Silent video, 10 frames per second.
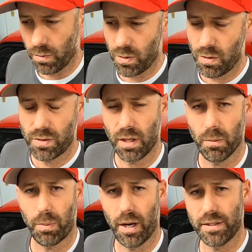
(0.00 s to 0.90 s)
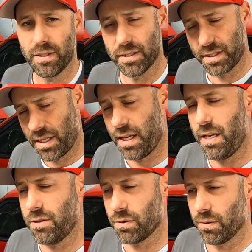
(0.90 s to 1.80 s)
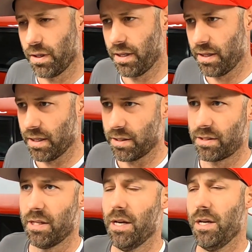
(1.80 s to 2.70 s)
using the process, the keys are really this.